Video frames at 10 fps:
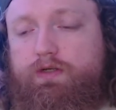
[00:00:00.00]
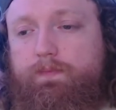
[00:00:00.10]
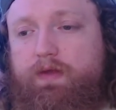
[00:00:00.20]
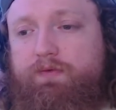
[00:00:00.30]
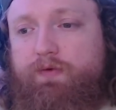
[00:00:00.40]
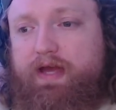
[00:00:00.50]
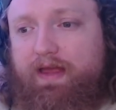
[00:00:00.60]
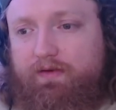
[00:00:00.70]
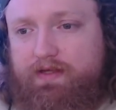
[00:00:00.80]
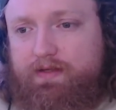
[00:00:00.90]
in
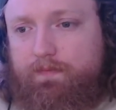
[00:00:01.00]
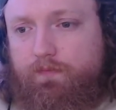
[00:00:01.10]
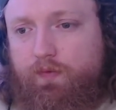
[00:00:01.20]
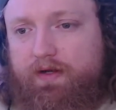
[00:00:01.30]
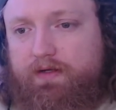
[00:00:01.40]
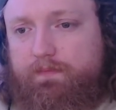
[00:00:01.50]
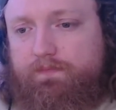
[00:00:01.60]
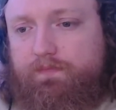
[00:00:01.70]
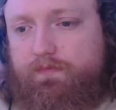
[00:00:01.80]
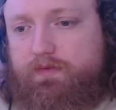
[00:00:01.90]
reality, when
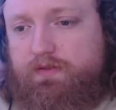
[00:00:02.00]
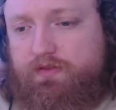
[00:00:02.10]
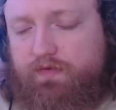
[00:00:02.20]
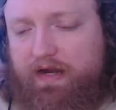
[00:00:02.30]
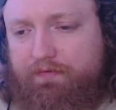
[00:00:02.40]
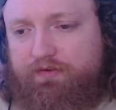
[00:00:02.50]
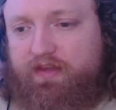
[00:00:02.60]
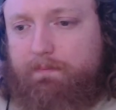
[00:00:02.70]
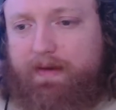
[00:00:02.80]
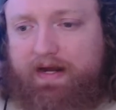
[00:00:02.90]
survivors
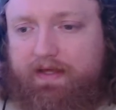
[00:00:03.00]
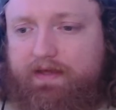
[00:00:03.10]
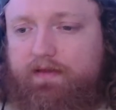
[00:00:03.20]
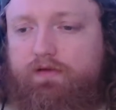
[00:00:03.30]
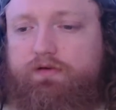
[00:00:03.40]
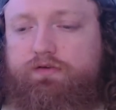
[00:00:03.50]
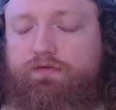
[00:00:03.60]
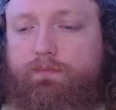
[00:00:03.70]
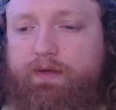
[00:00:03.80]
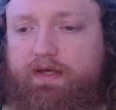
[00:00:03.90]
get mad at killers for
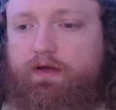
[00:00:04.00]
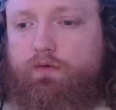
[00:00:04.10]
picking